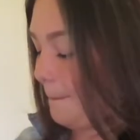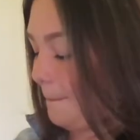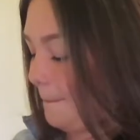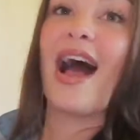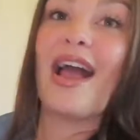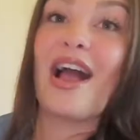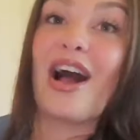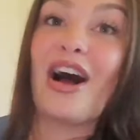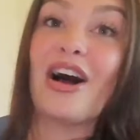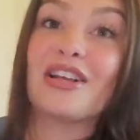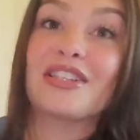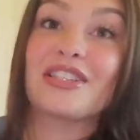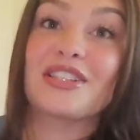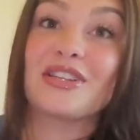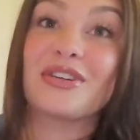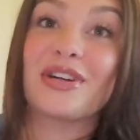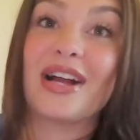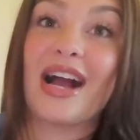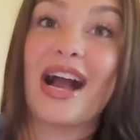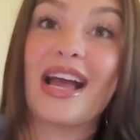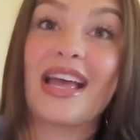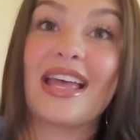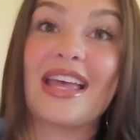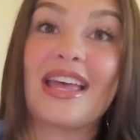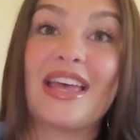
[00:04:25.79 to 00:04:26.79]
I also
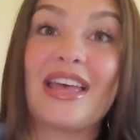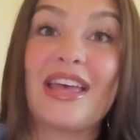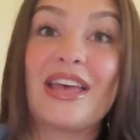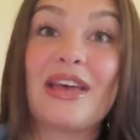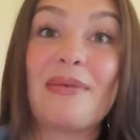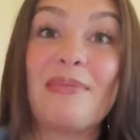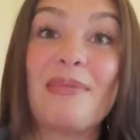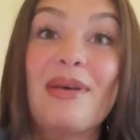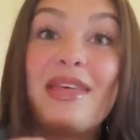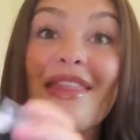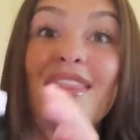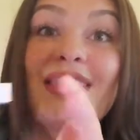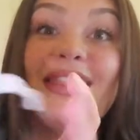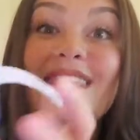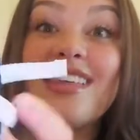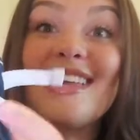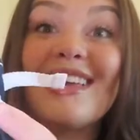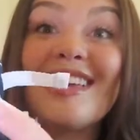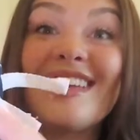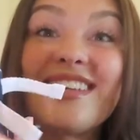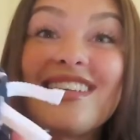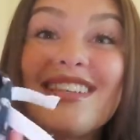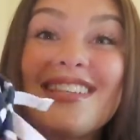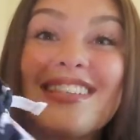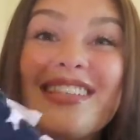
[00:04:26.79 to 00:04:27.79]
got him
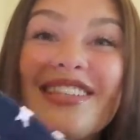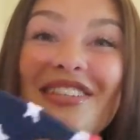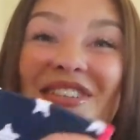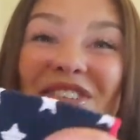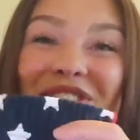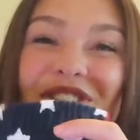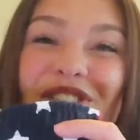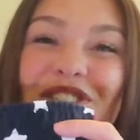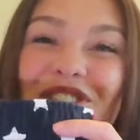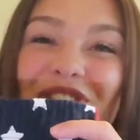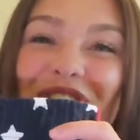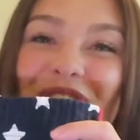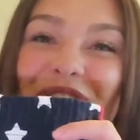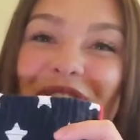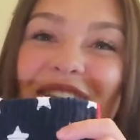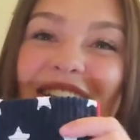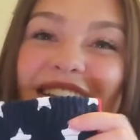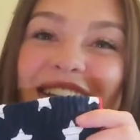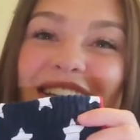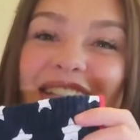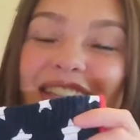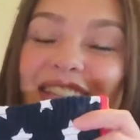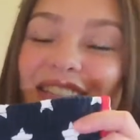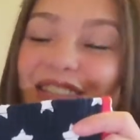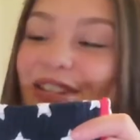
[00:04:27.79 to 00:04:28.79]
these little
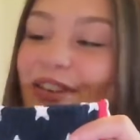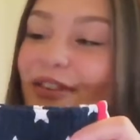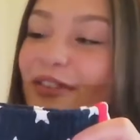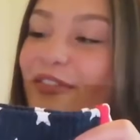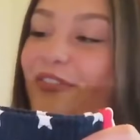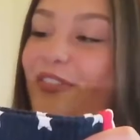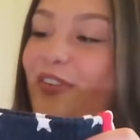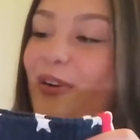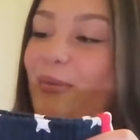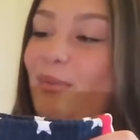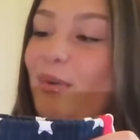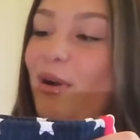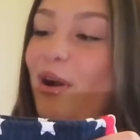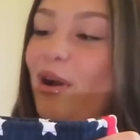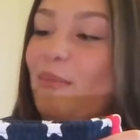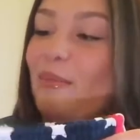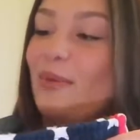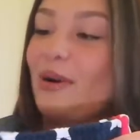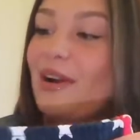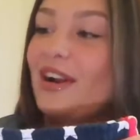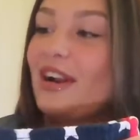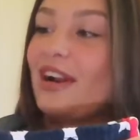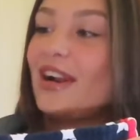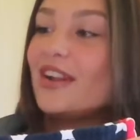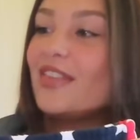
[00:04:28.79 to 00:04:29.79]
shorts from
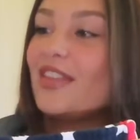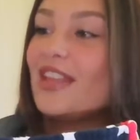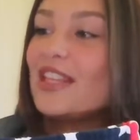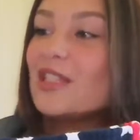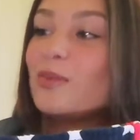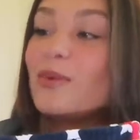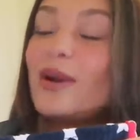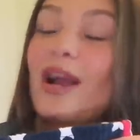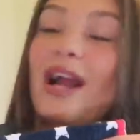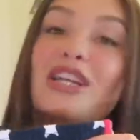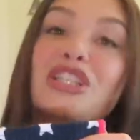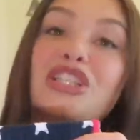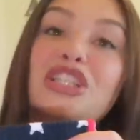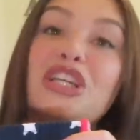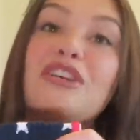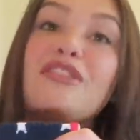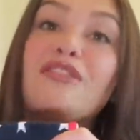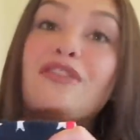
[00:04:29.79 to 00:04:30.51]
Walmart. These were actually